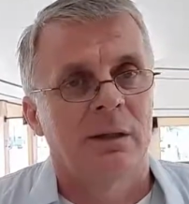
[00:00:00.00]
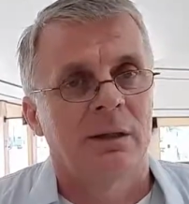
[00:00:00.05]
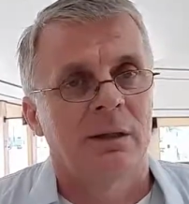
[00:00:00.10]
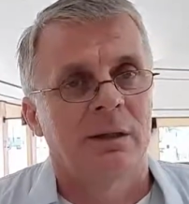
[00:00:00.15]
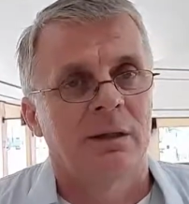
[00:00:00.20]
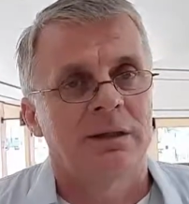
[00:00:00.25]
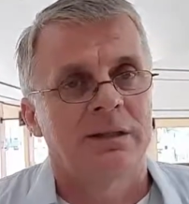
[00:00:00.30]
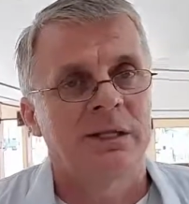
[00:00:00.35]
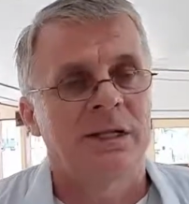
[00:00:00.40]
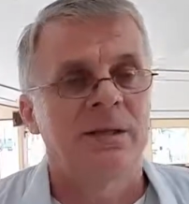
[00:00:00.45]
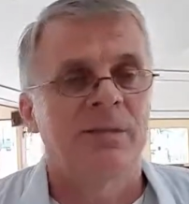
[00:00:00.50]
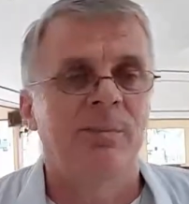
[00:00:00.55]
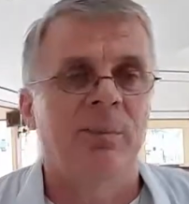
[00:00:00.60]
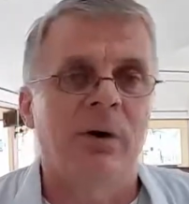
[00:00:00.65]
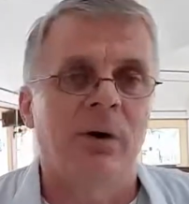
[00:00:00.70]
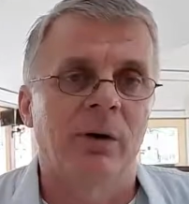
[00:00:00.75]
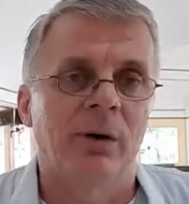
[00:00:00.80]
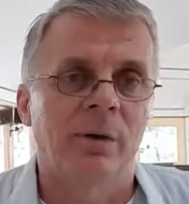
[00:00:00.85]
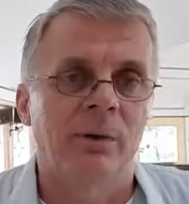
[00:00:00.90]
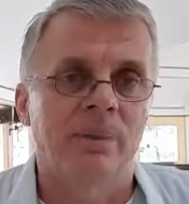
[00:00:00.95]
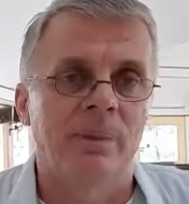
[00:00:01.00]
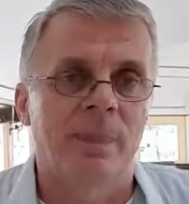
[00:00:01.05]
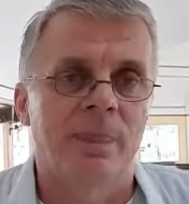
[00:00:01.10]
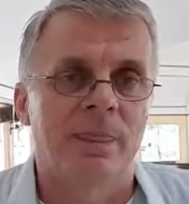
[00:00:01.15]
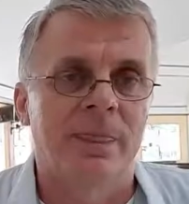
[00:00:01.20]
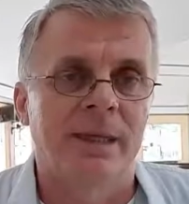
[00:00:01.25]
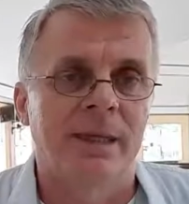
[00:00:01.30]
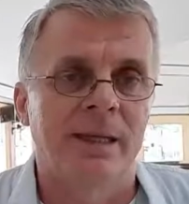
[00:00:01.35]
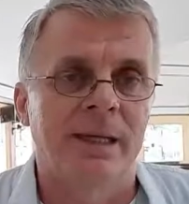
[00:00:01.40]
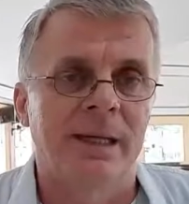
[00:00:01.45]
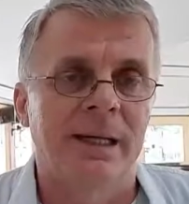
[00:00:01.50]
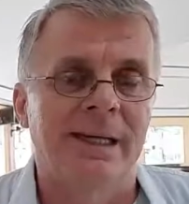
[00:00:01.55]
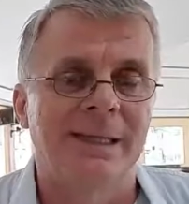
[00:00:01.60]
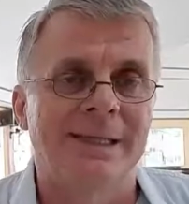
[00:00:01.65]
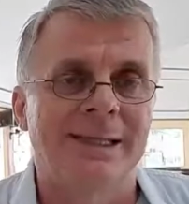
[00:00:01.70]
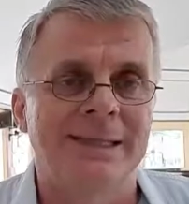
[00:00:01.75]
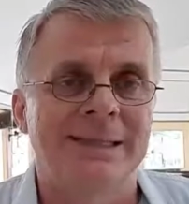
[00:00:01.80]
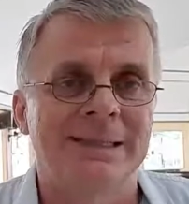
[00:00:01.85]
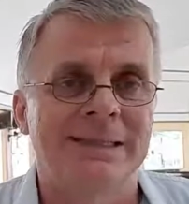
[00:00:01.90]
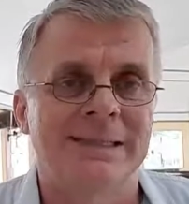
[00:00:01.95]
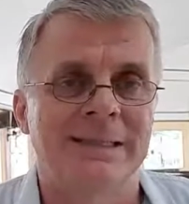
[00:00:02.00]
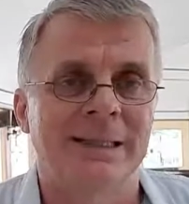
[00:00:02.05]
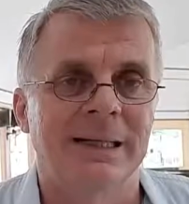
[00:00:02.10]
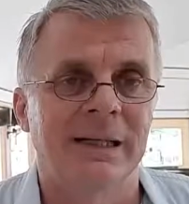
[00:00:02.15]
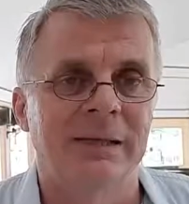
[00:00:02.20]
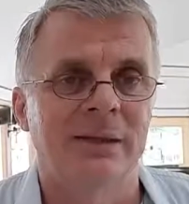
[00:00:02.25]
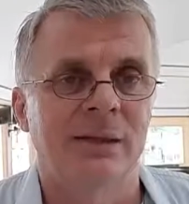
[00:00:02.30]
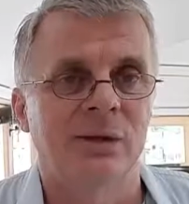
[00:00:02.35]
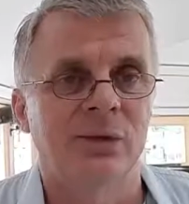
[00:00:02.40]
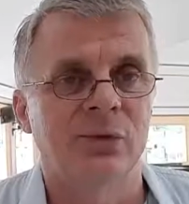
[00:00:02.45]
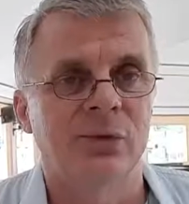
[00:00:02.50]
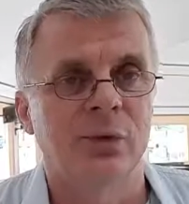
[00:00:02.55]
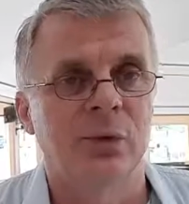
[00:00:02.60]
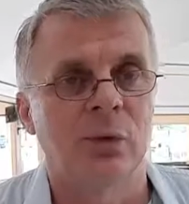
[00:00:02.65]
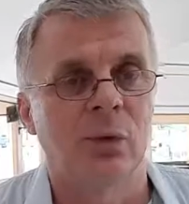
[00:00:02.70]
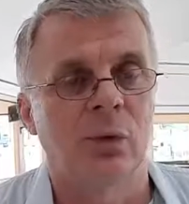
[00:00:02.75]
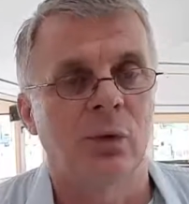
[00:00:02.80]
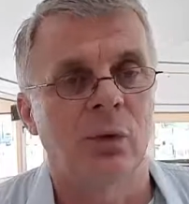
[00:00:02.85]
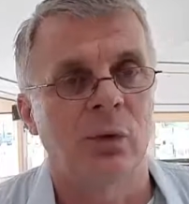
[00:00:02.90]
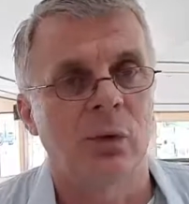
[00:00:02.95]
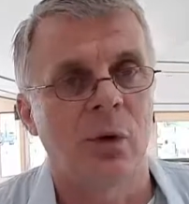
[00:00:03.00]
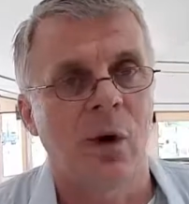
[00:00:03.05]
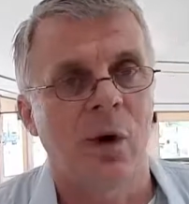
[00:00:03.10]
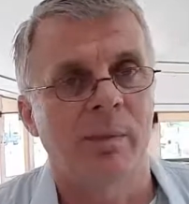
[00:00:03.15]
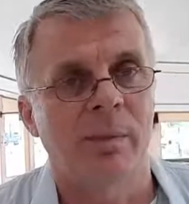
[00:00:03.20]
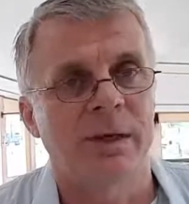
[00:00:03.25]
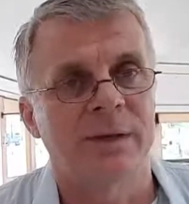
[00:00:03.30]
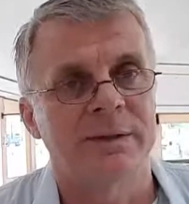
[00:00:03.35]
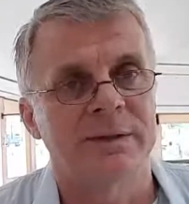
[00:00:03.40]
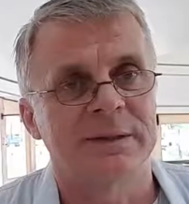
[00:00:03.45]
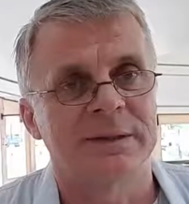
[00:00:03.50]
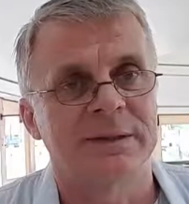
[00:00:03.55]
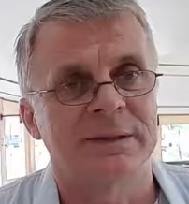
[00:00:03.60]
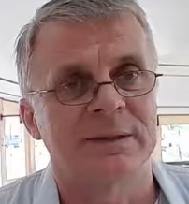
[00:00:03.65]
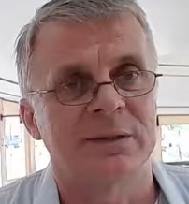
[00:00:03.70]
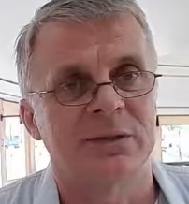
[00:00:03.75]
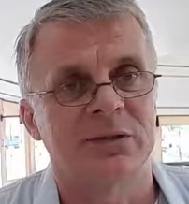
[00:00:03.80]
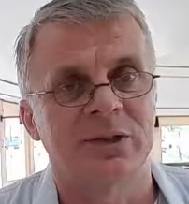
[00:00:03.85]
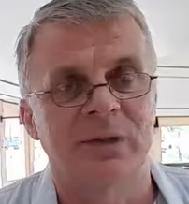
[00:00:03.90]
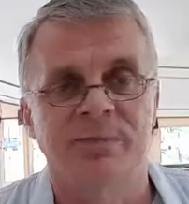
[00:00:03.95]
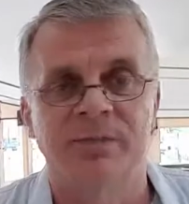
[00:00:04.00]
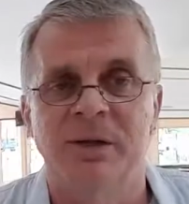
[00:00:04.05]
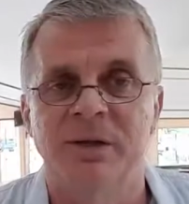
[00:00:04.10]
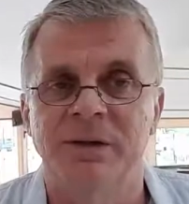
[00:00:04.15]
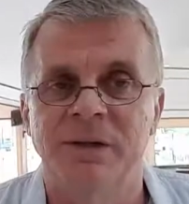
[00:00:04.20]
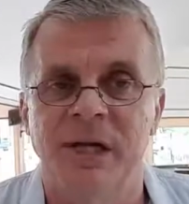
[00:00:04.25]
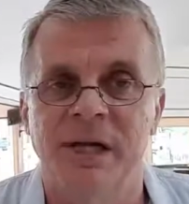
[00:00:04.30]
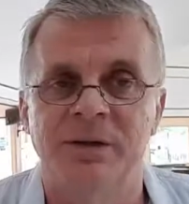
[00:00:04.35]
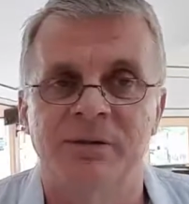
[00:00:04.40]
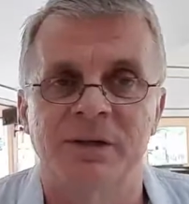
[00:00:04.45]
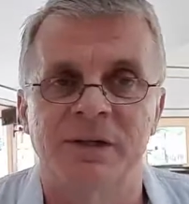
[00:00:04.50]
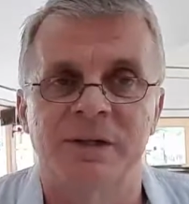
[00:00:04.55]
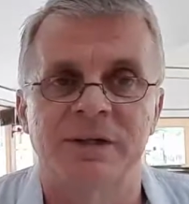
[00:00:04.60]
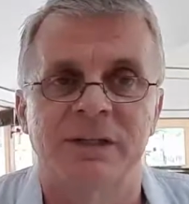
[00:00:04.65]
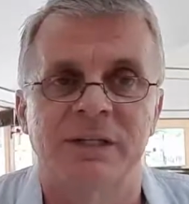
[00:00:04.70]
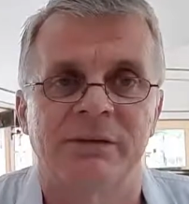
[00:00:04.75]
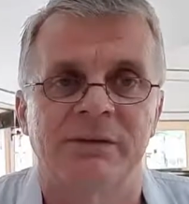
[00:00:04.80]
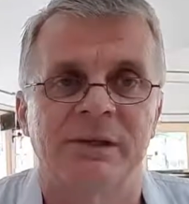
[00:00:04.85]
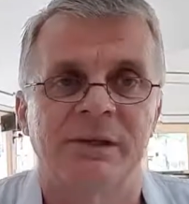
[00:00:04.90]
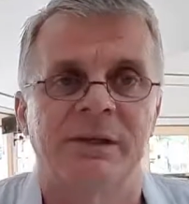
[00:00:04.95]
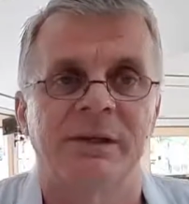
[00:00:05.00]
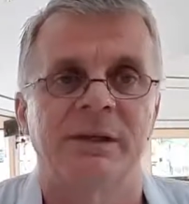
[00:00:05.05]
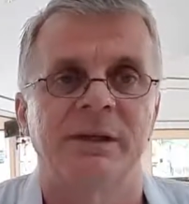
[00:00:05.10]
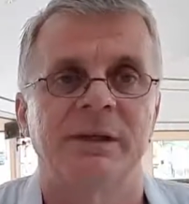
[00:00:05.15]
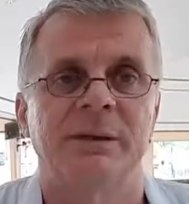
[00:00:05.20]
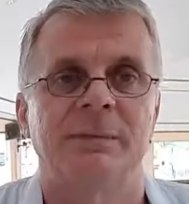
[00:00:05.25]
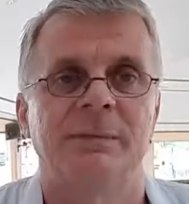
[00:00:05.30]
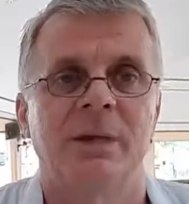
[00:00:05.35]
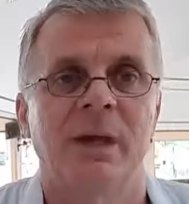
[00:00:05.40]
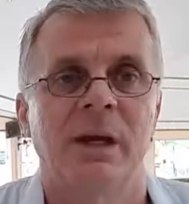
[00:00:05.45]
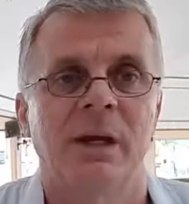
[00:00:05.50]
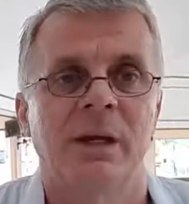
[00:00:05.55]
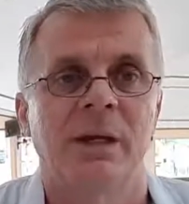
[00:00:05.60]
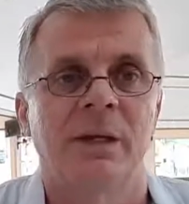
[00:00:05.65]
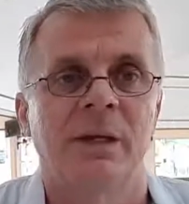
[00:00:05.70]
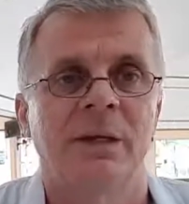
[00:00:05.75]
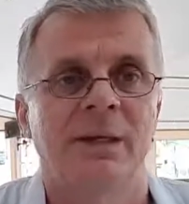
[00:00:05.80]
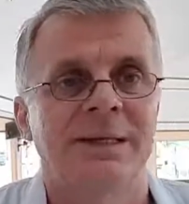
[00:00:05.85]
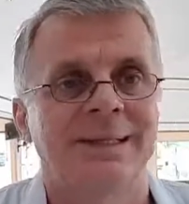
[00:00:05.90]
St. Paul, in his letter to Romans, chapter 10, verse 17, he